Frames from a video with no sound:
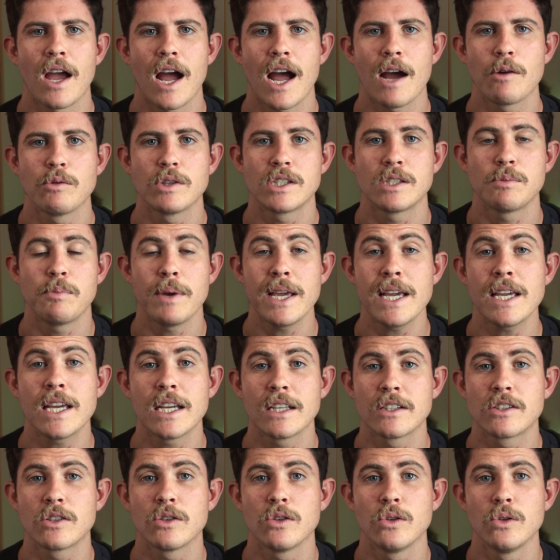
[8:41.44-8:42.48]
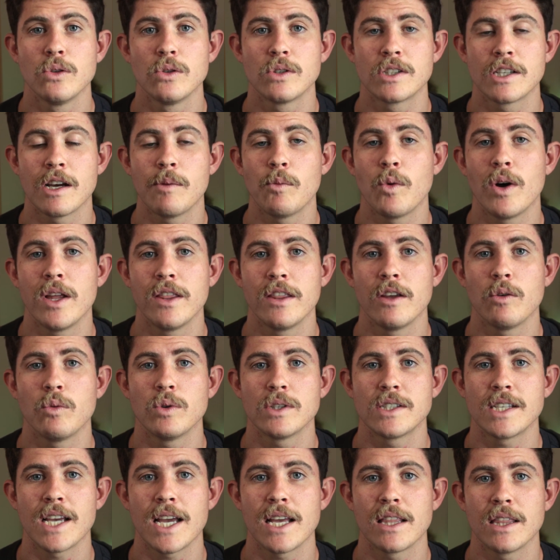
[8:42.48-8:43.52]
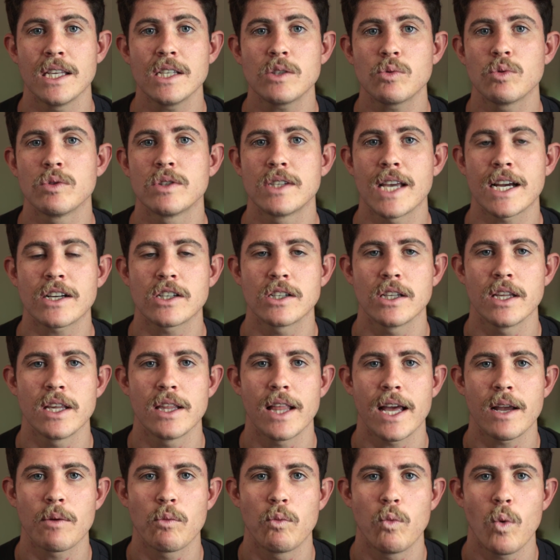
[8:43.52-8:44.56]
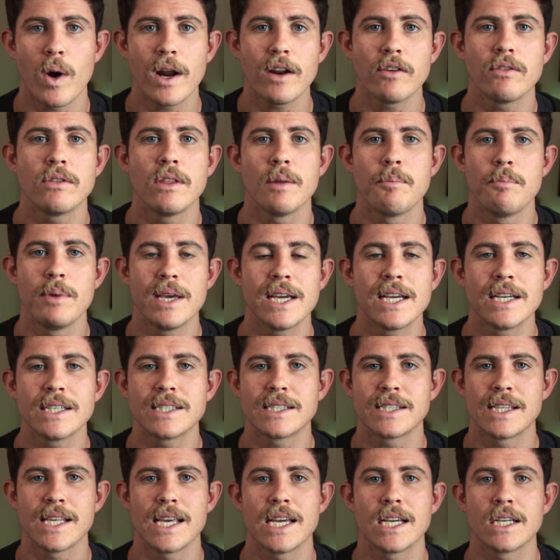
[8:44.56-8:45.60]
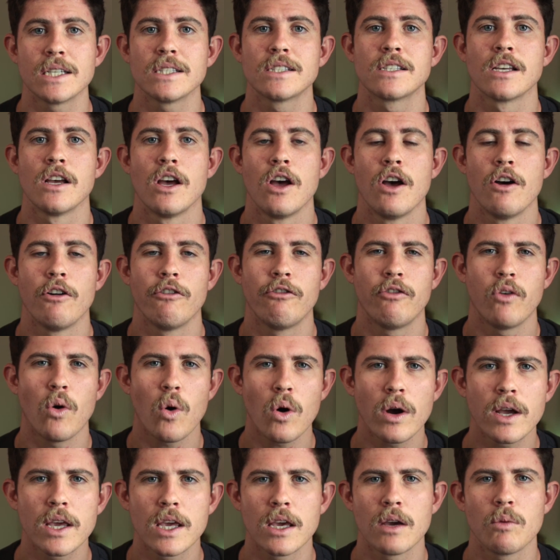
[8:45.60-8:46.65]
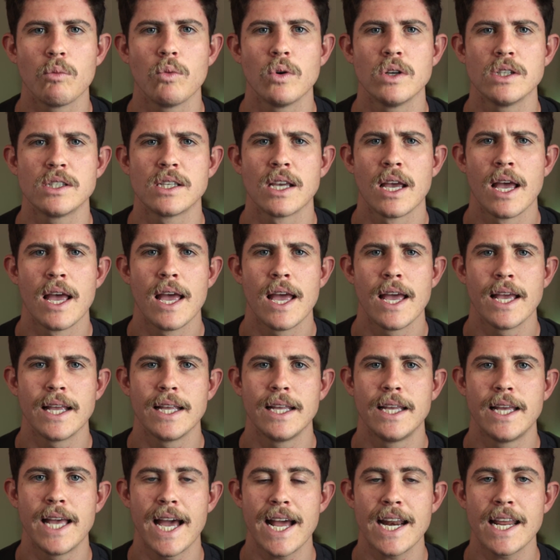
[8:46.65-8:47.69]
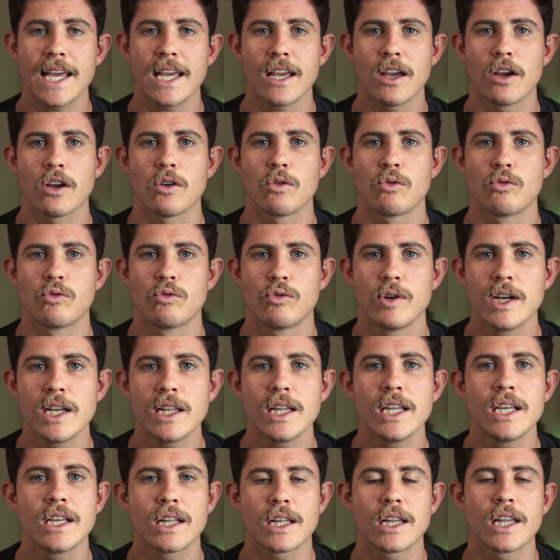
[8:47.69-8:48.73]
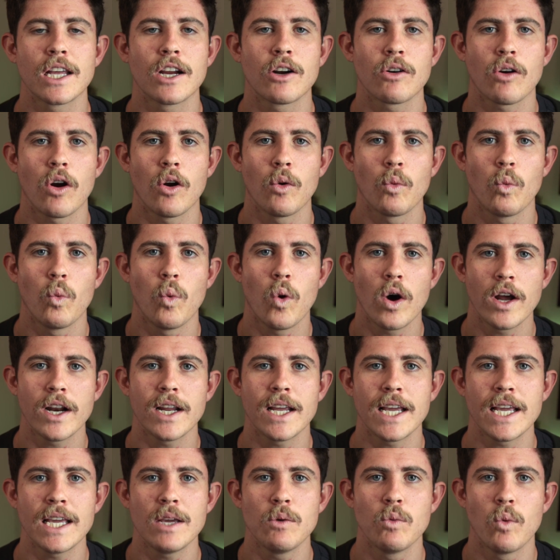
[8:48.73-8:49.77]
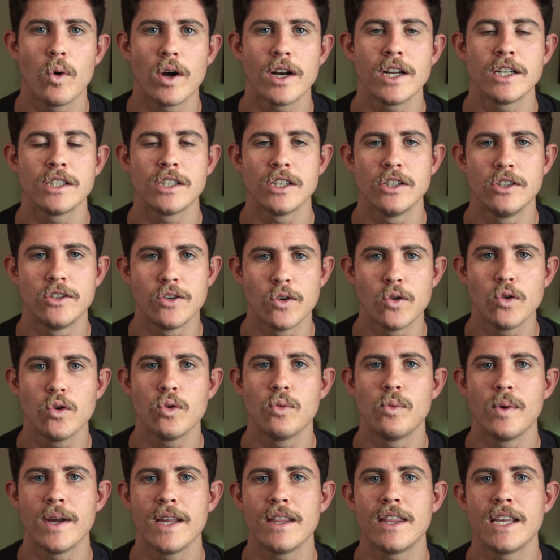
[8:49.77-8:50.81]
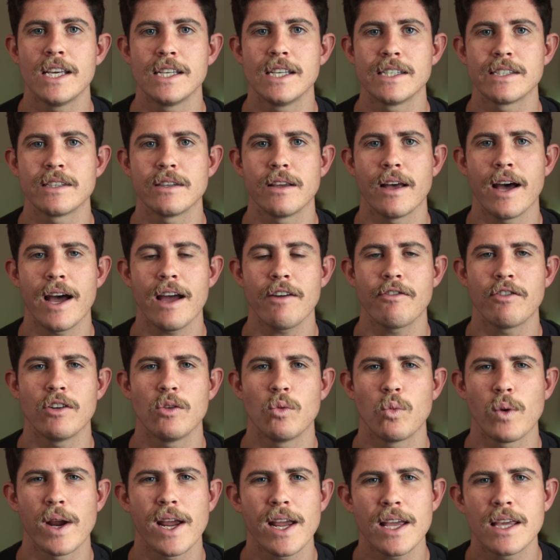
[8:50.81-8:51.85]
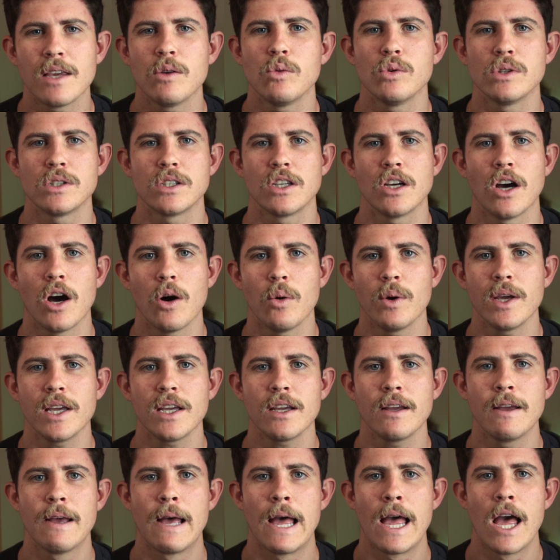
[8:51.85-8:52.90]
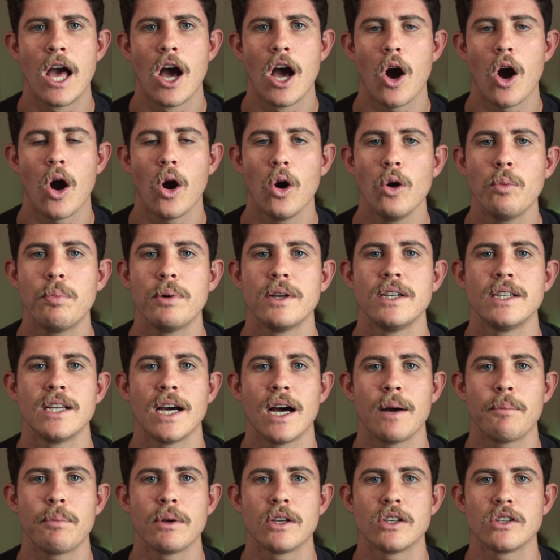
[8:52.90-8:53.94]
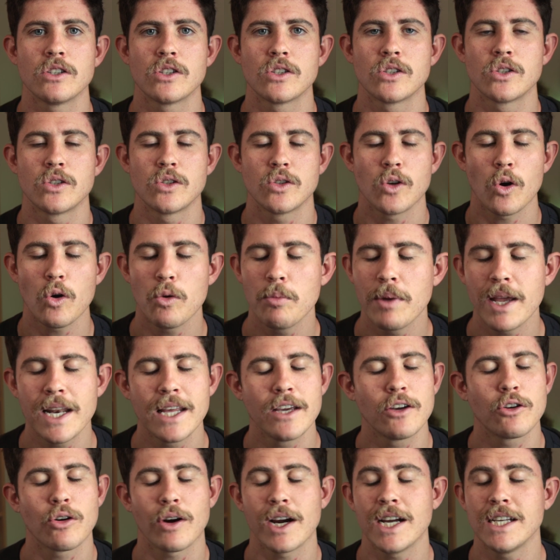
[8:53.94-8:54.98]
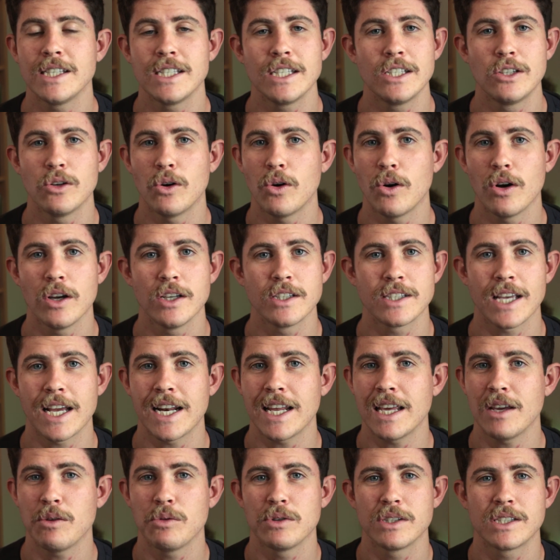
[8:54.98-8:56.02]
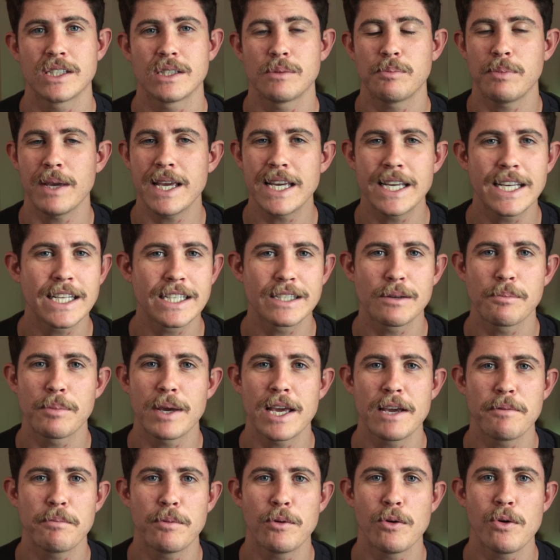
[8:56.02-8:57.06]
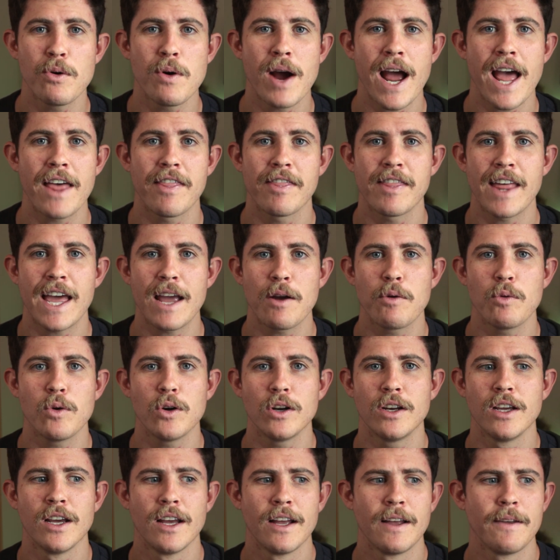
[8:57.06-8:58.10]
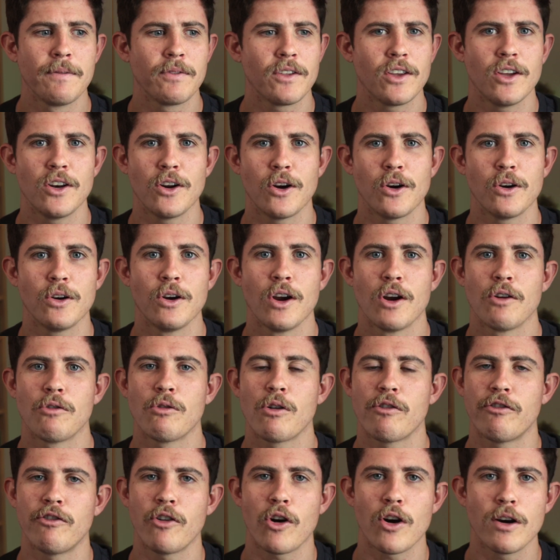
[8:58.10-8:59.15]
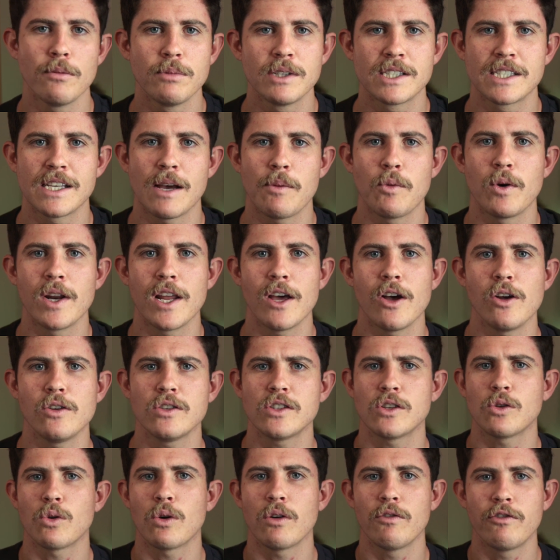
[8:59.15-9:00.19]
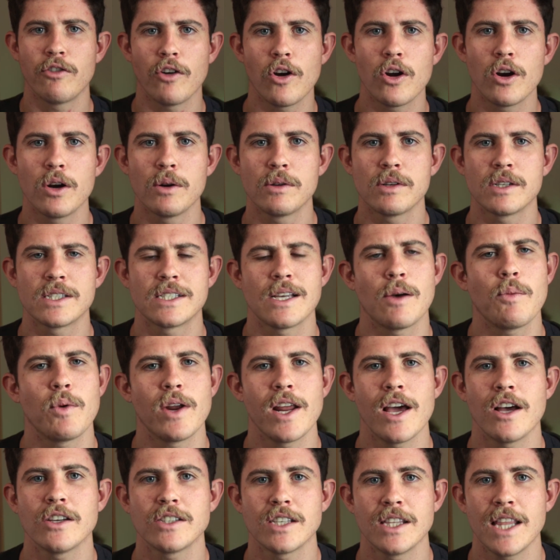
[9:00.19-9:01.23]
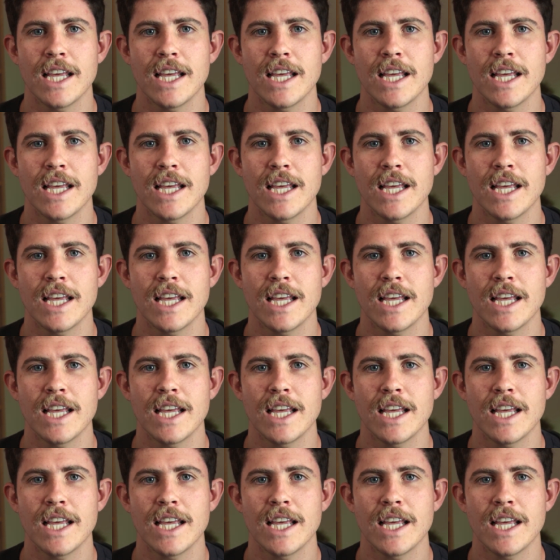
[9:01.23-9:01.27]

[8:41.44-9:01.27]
I was speaking to someone that was saying this was actually like one of the biggest things for him was getting really clear on what he wanted to do with his life and where he was going. Opened up so many crazy doors, and he was speaking to people and they would, you know, refer him to someone else to refer him to someone else.